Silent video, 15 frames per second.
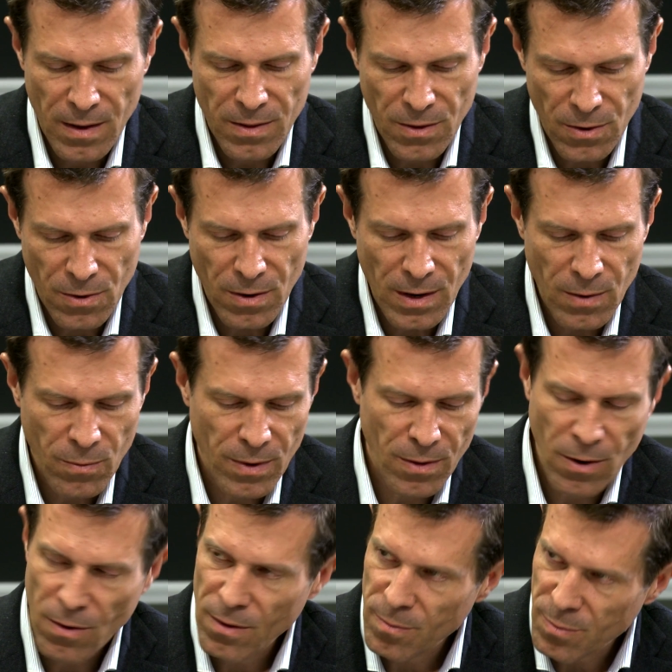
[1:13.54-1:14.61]
not only with
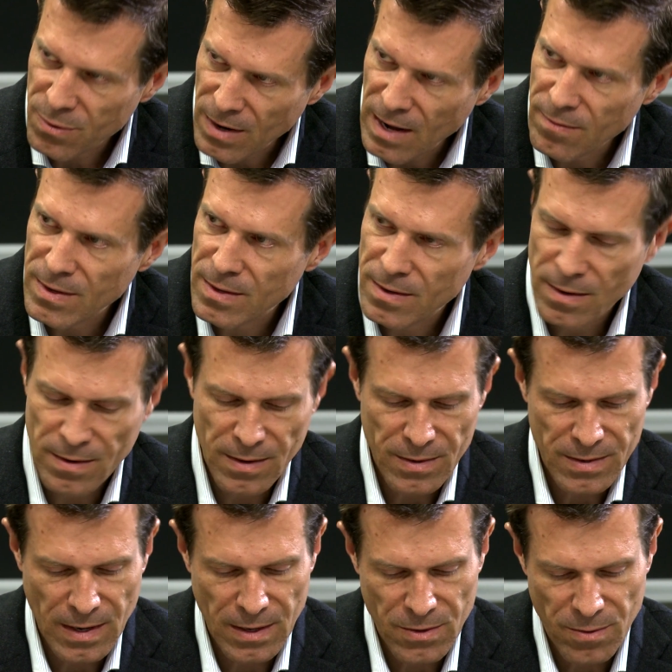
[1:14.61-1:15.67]
other private
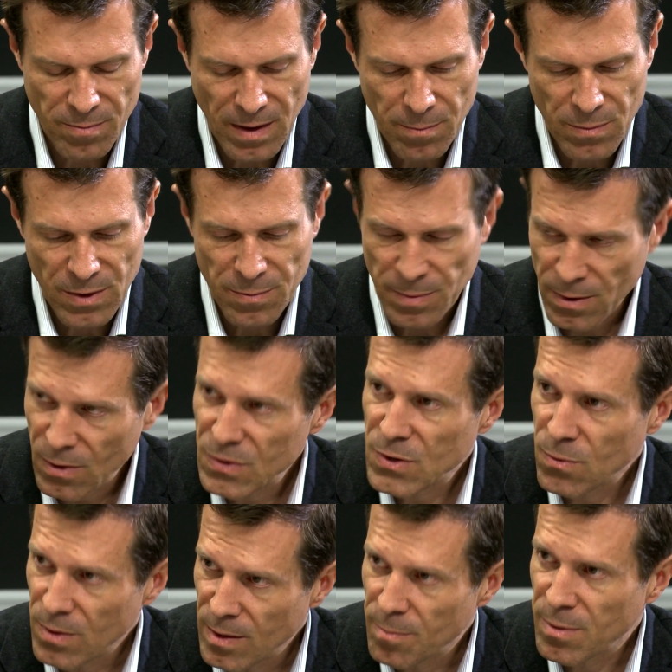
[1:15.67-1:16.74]
sector members, but also
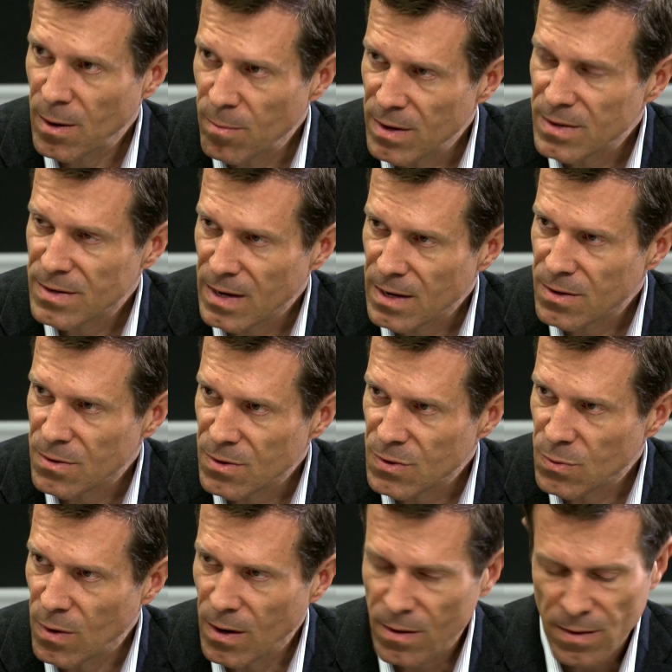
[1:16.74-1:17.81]
with the public sector
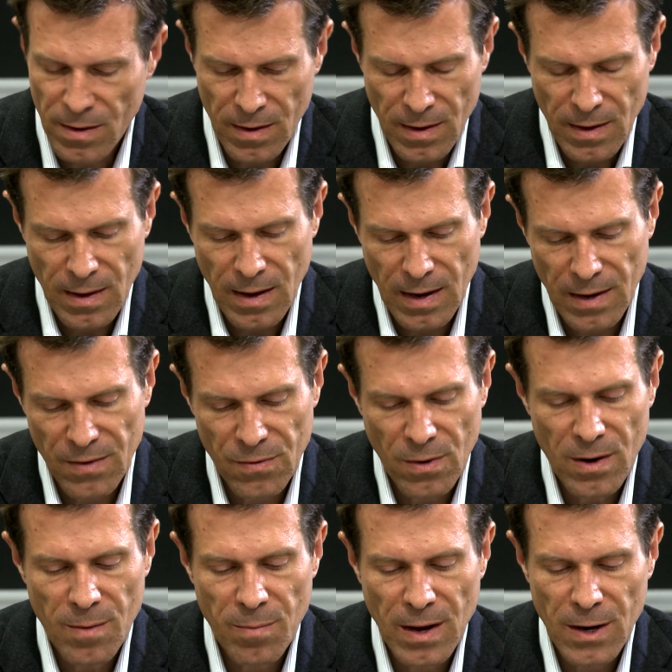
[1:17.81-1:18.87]
as well. And it's
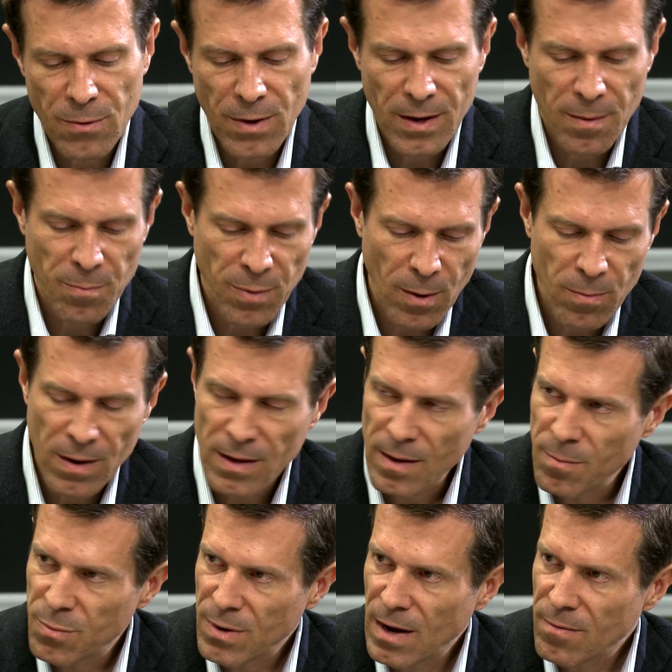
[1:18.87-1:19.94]
only by creating public
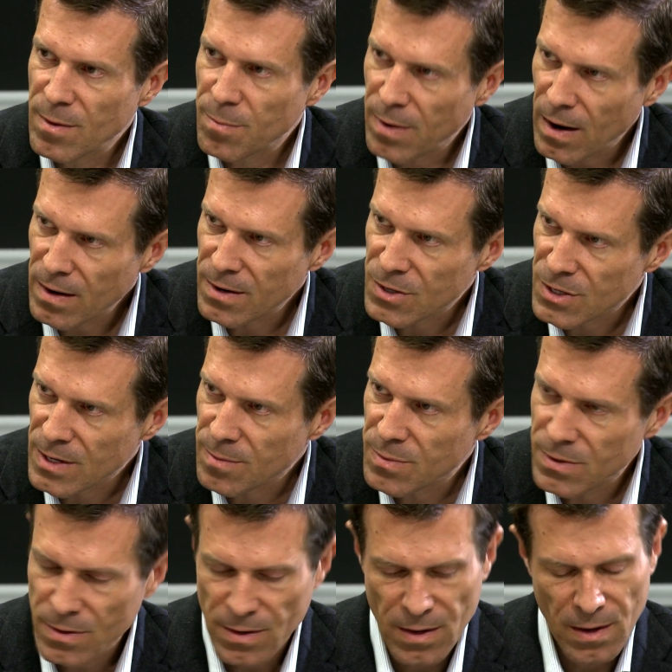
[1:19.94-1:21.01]
and private partnerships,